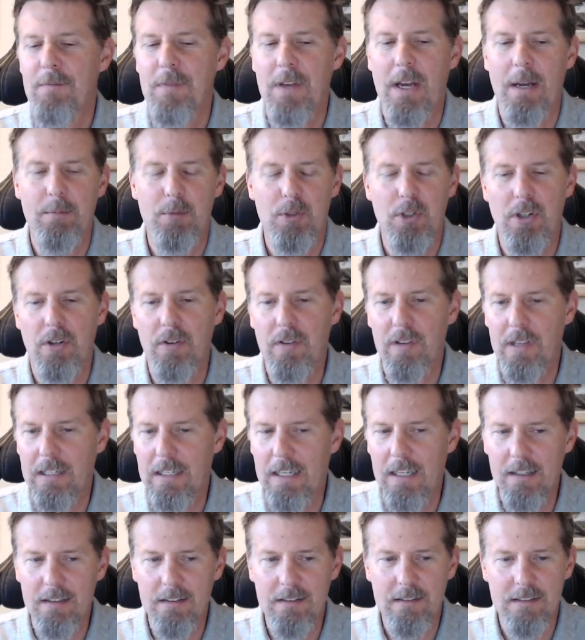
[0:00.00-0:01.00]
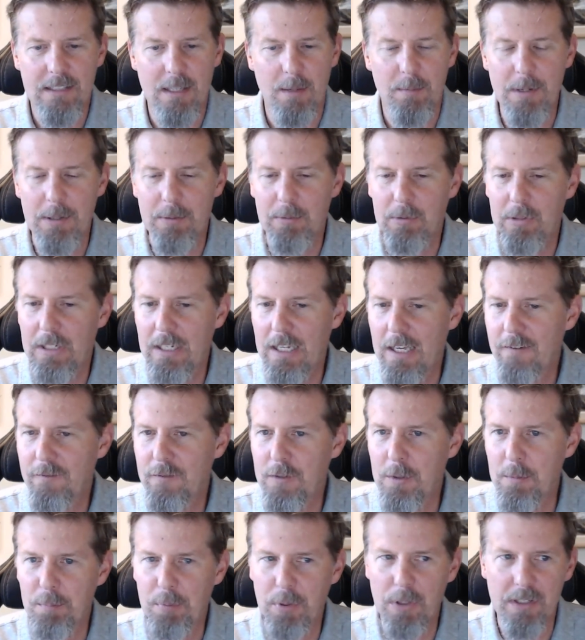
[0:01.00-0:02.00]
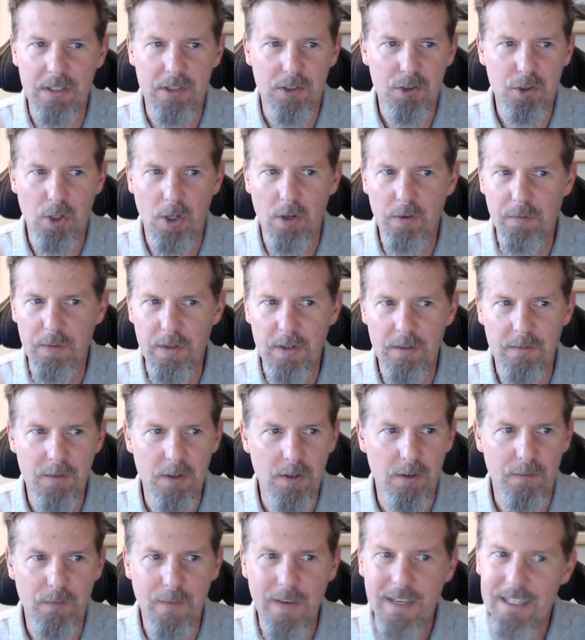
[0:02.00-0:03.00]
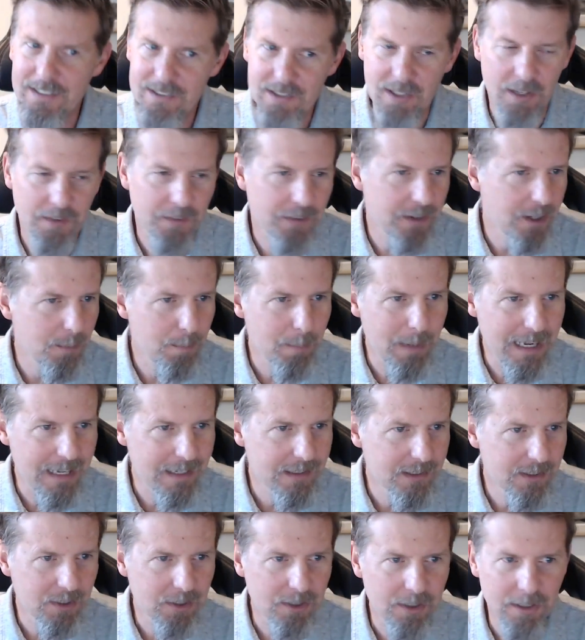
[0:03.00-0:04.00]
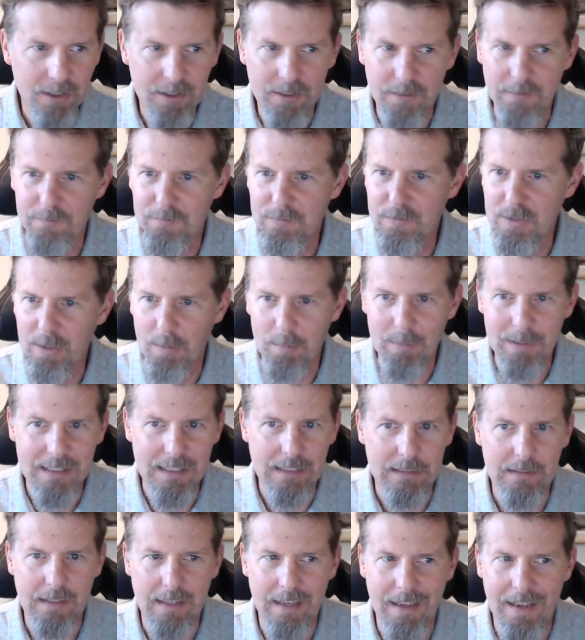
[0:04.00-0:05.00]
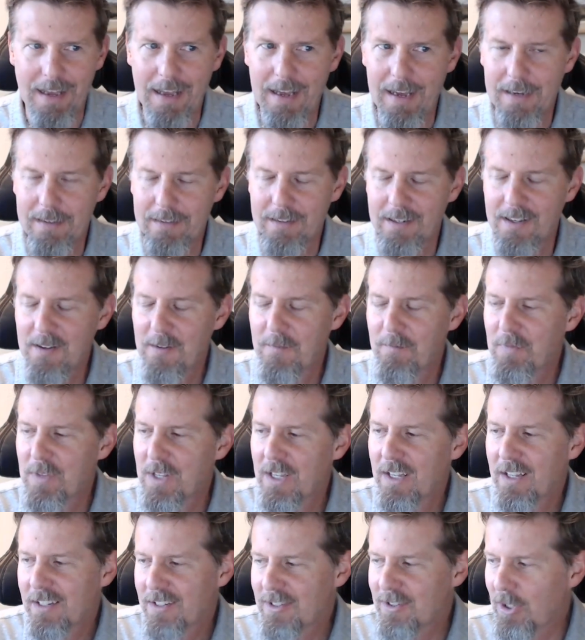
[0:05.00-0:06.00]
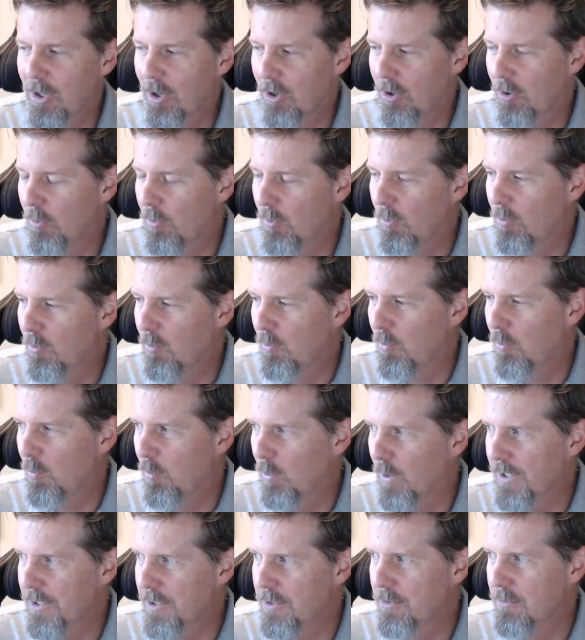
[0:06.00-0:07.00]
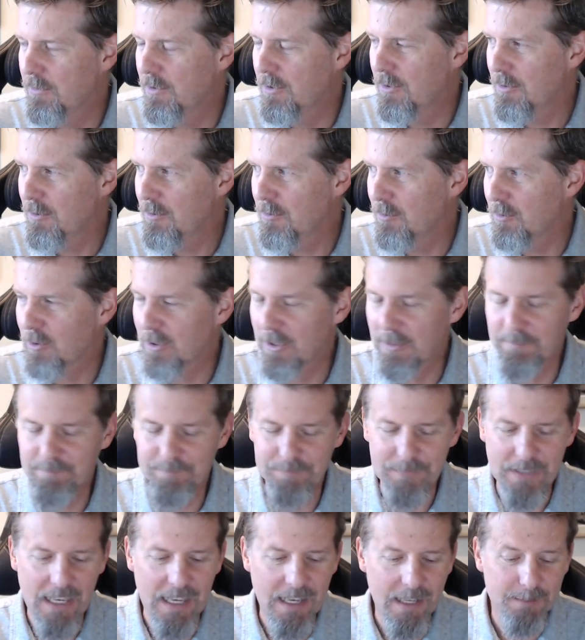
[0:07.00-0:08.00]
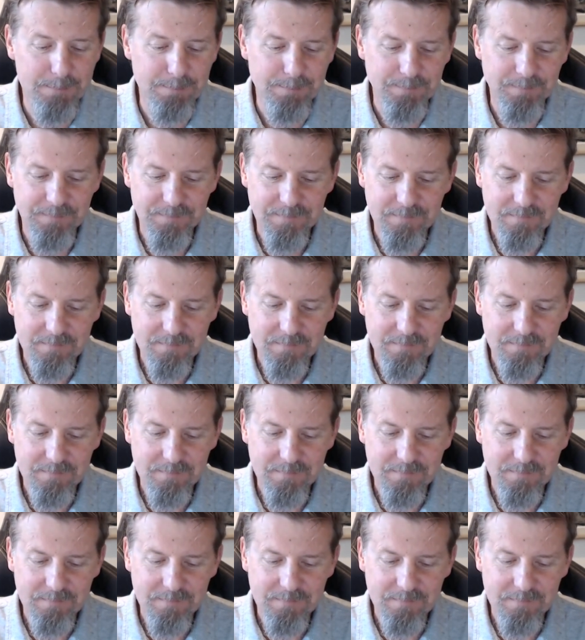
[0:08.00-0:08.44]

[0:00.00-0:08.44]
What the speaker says: I'm sure somebody would love to put a trophy of your face on their mantle of somebody that they hacked. So, what do you use?" And